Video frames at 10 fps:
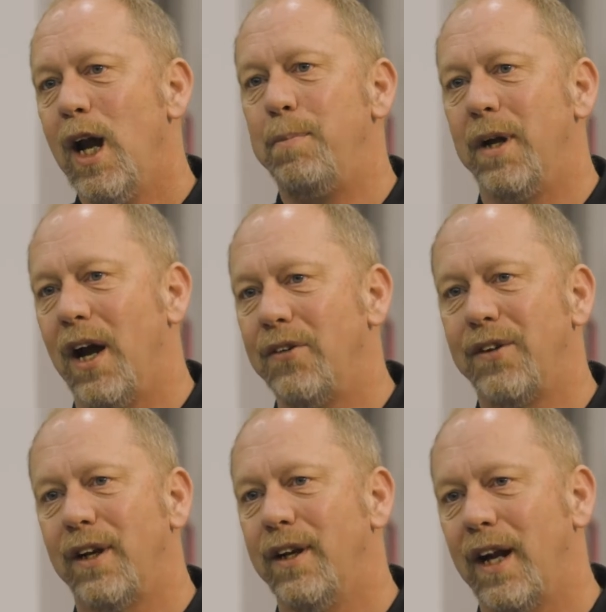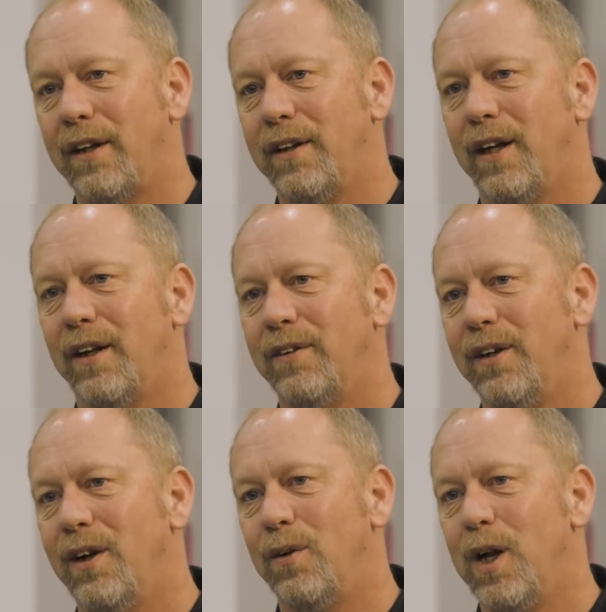APIs that connect
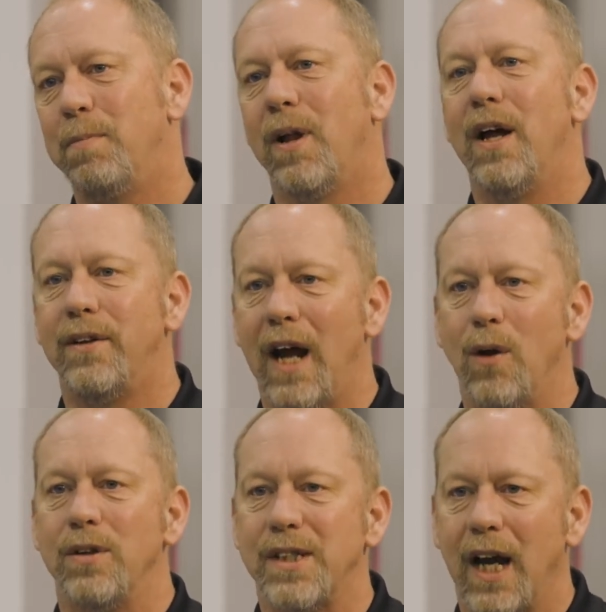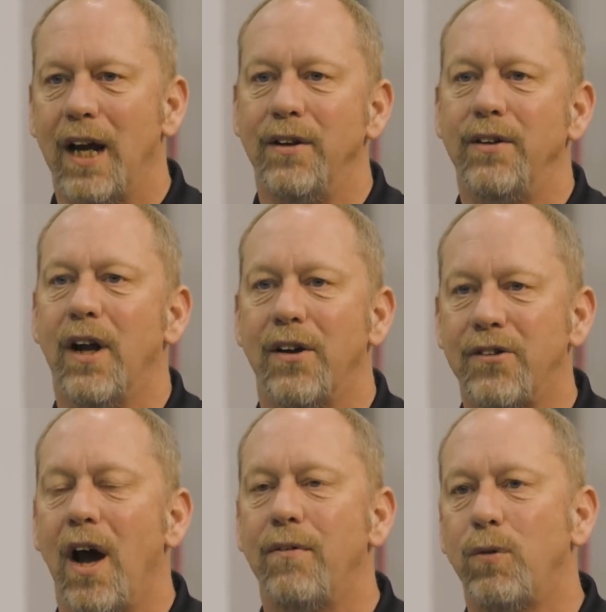ePlan to outside
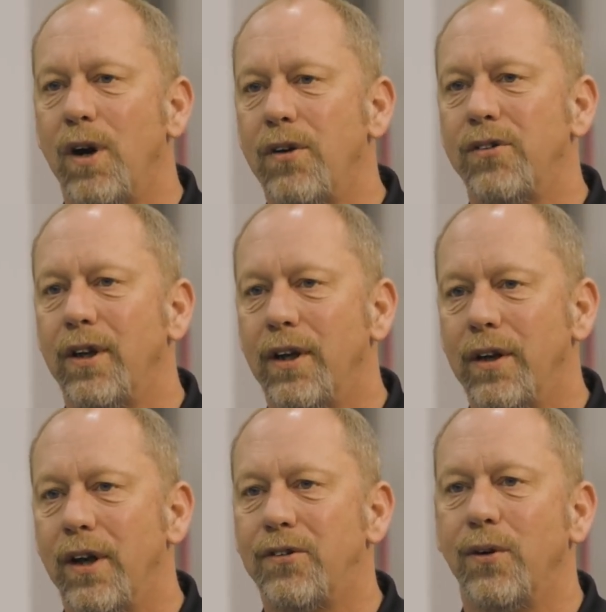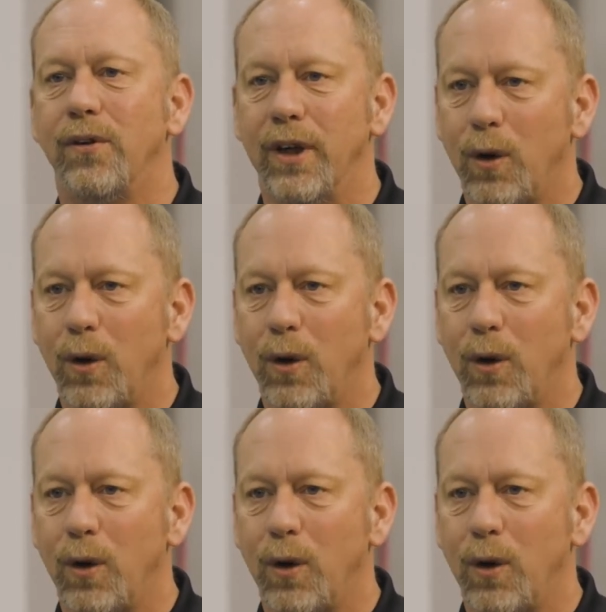softwares, and certainly